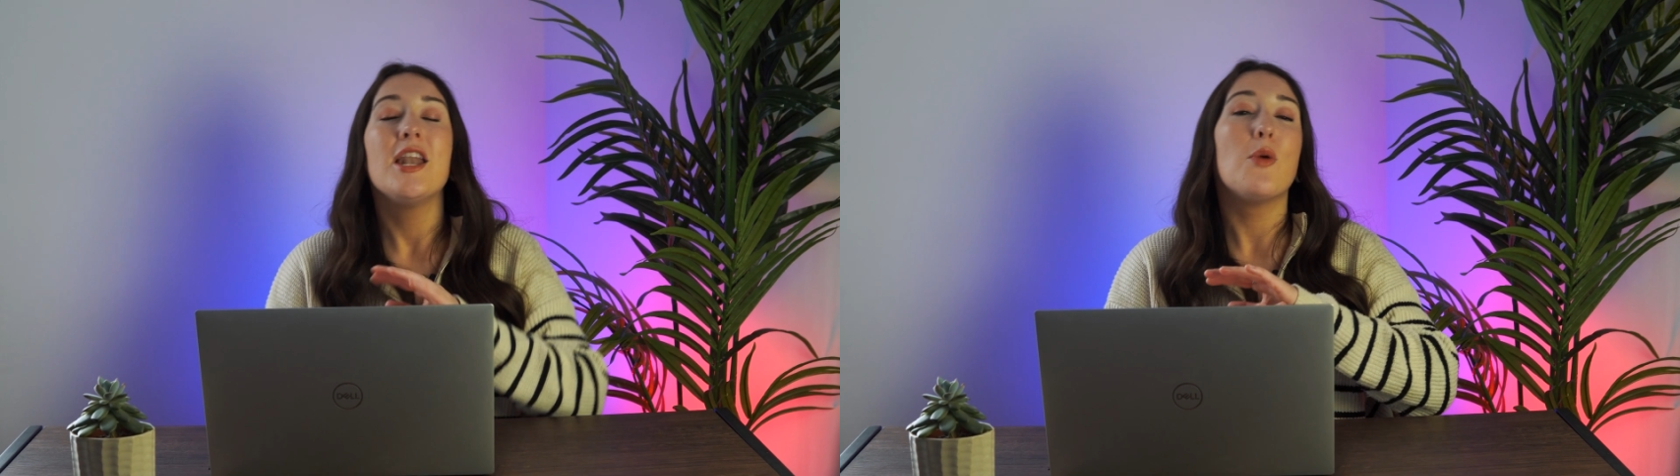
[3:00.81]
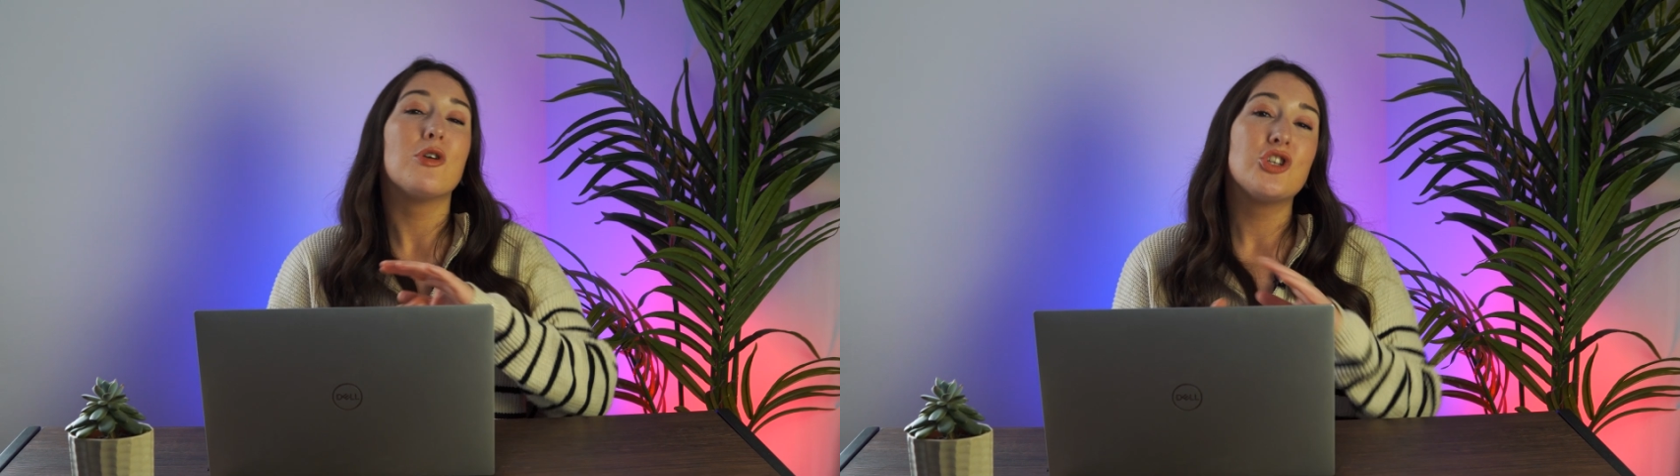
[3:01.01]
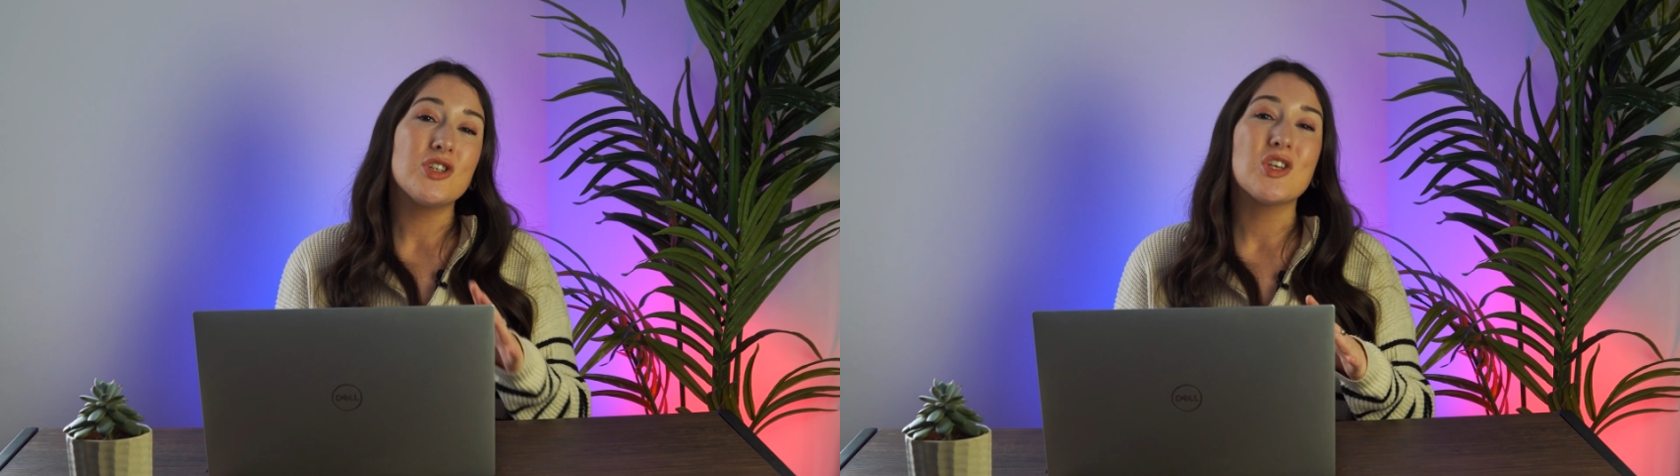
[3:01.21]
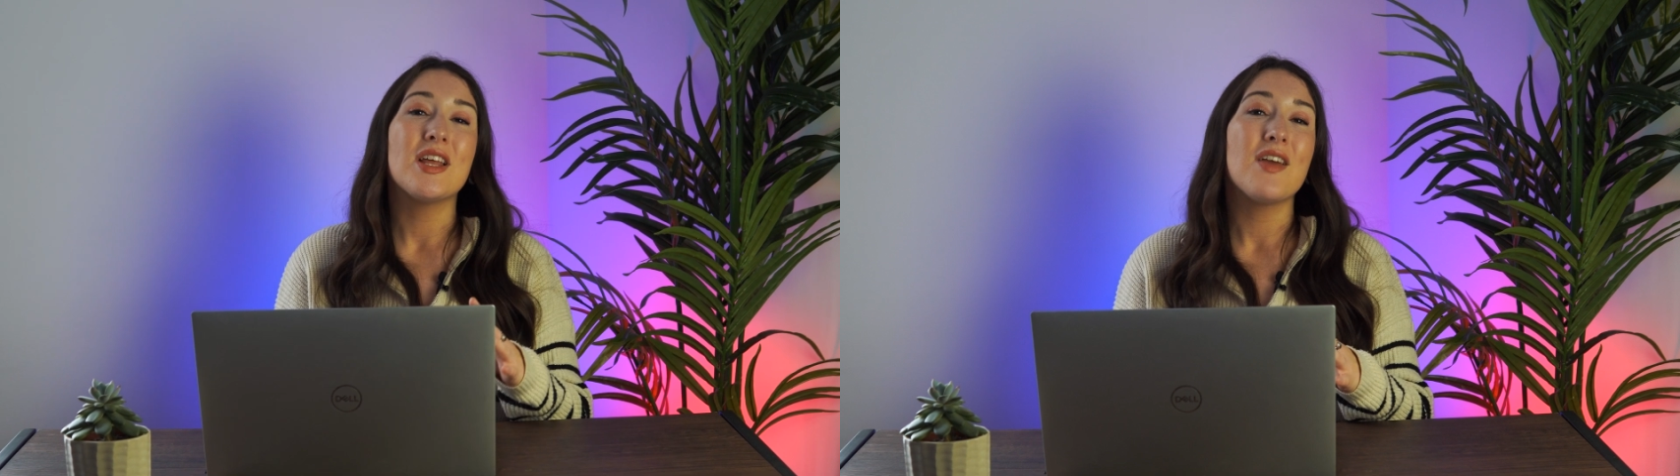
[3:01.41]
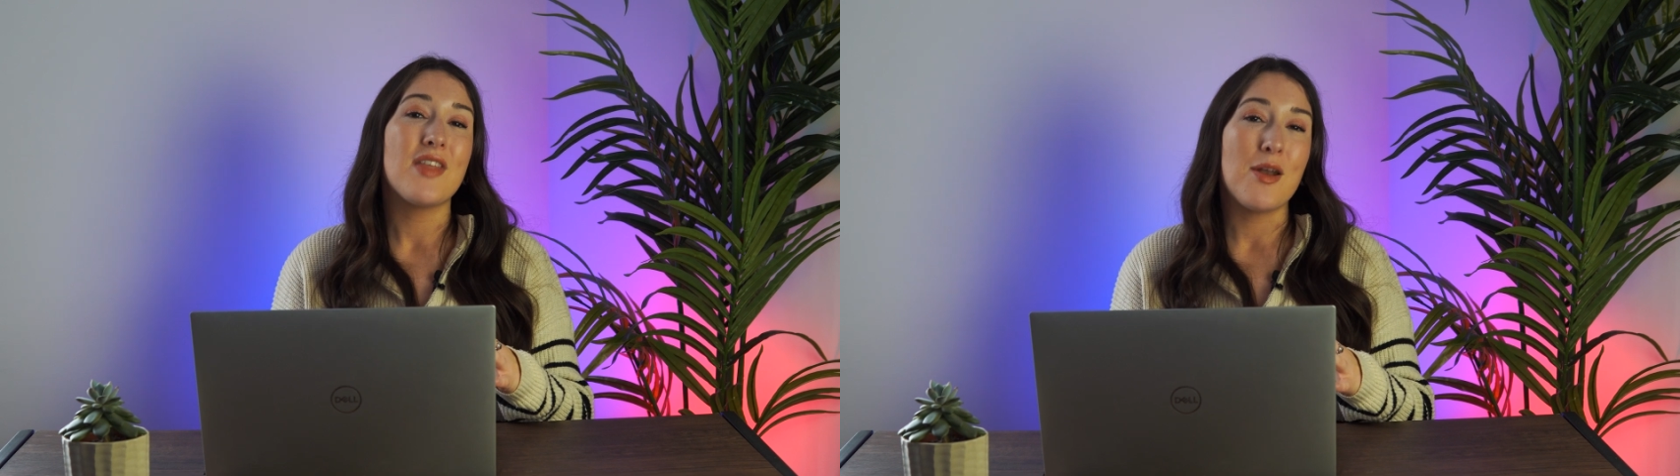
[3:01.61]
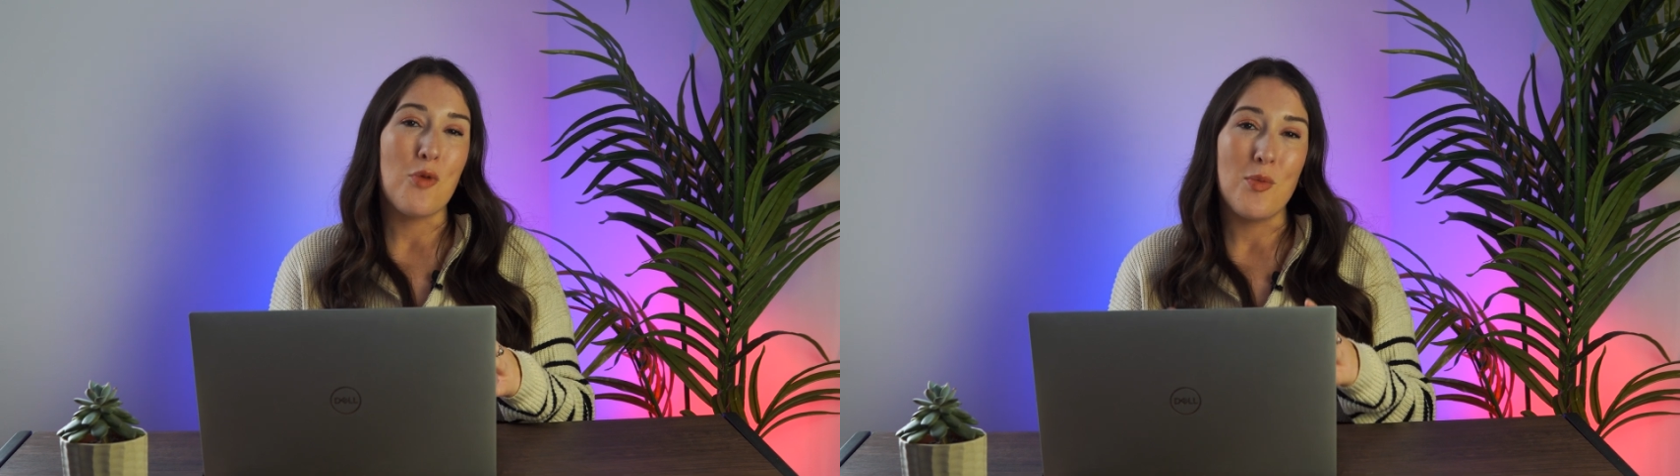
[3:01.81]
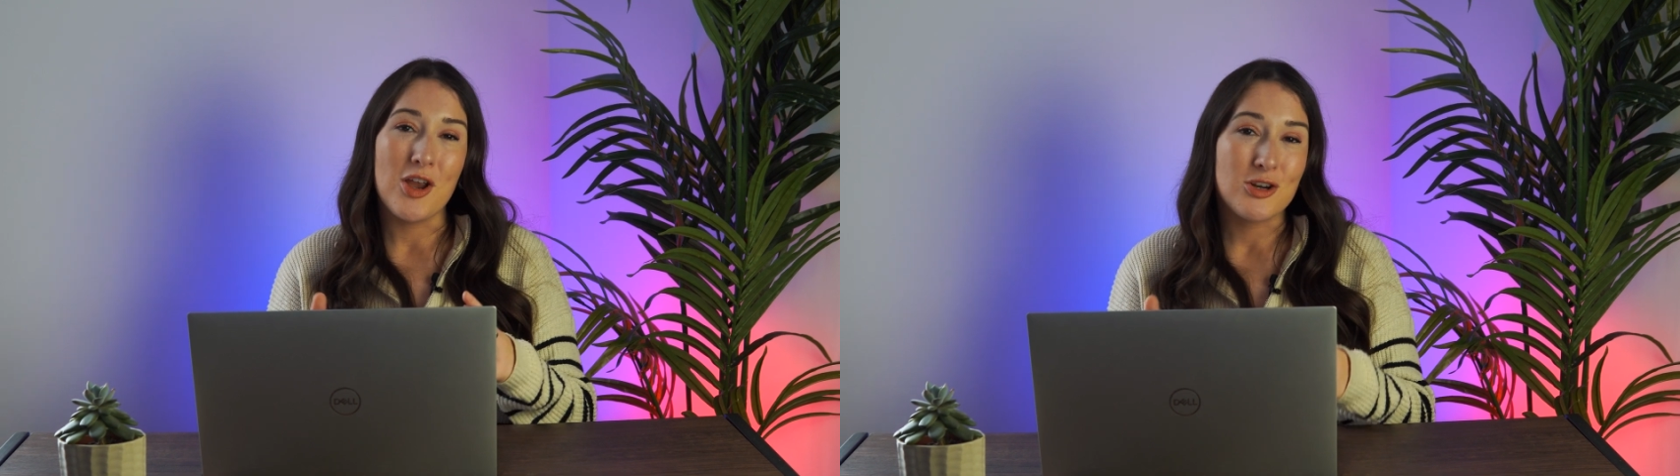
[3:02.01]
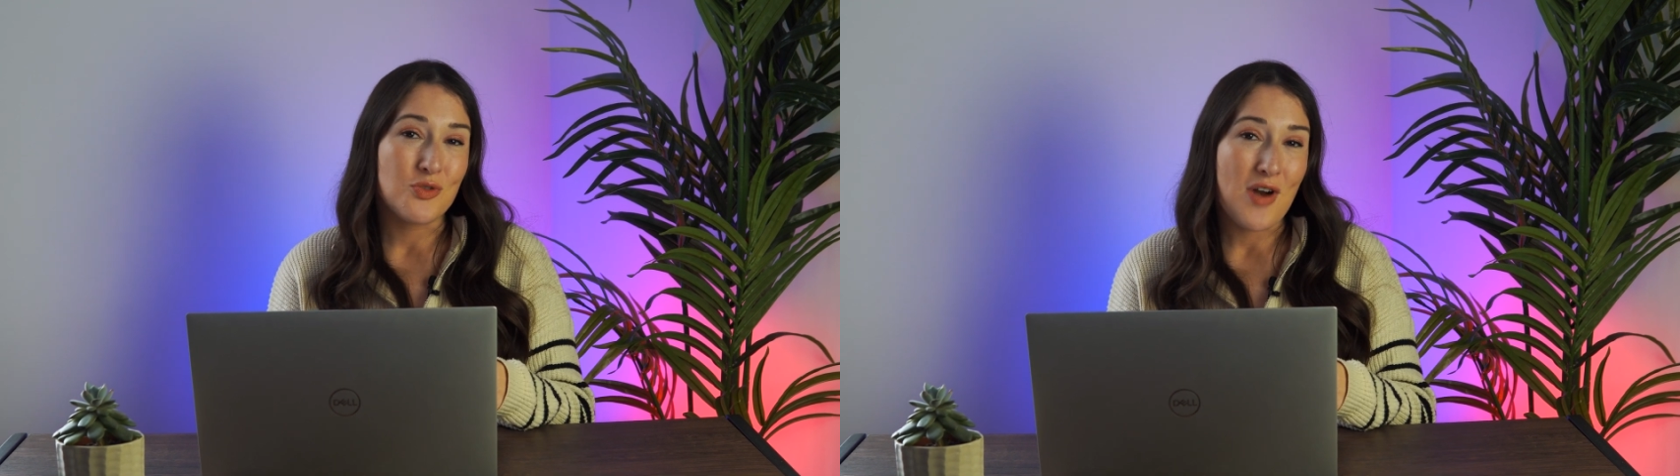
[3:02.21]
Now we're just going to give that a moment
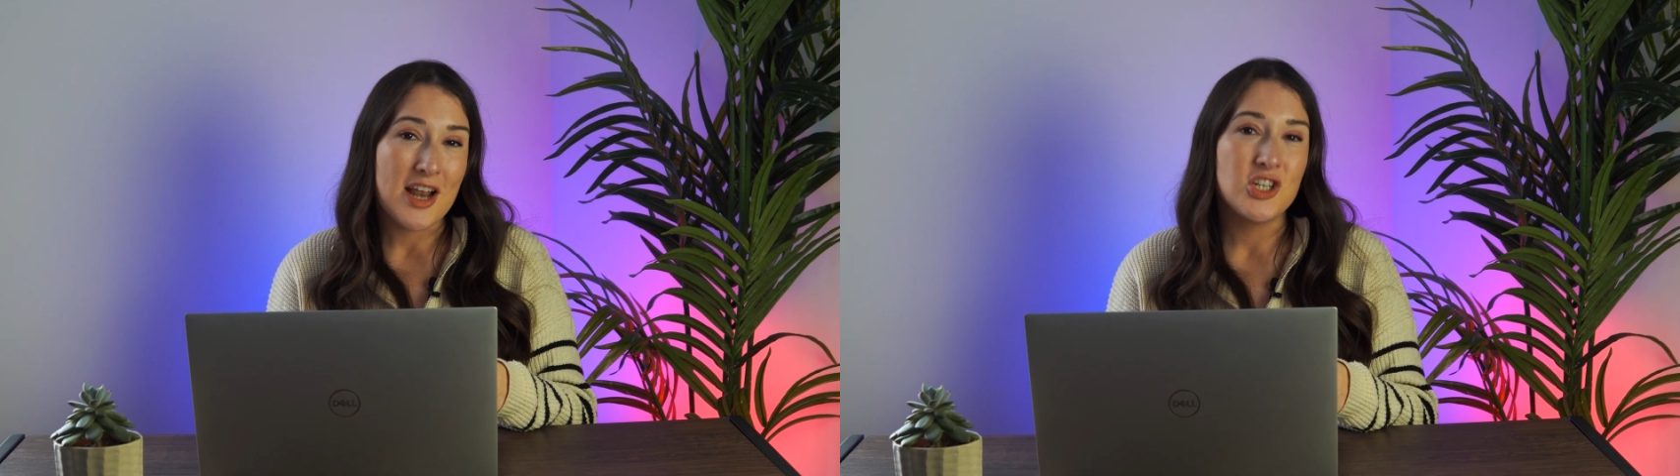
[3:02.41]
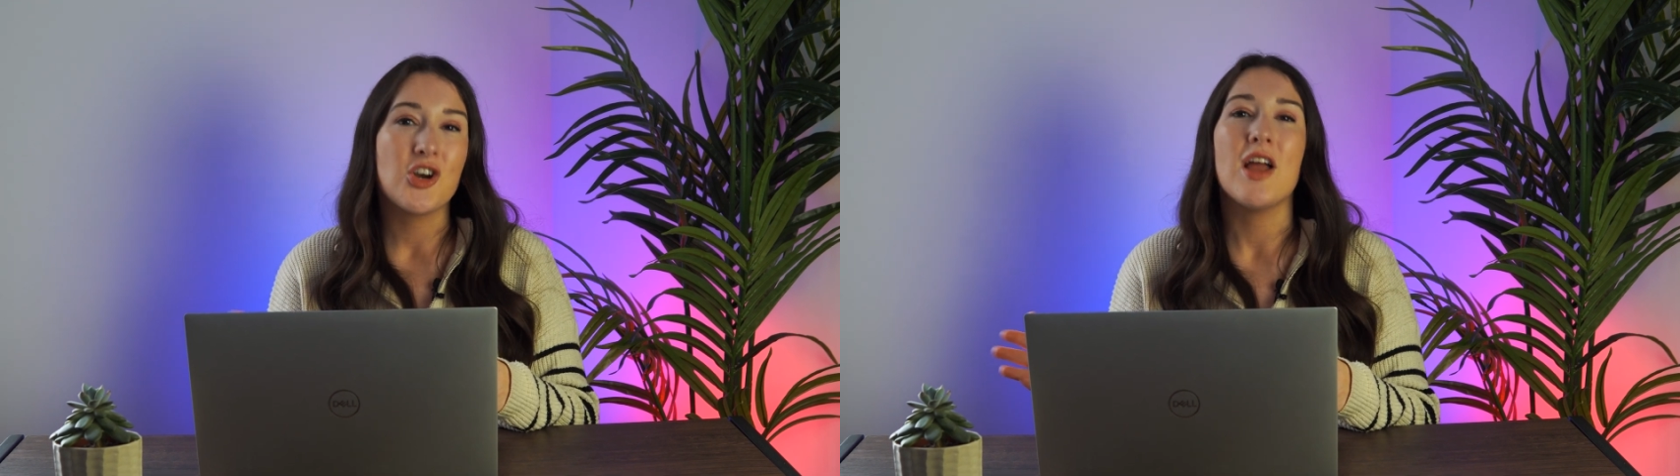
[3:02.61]
here to render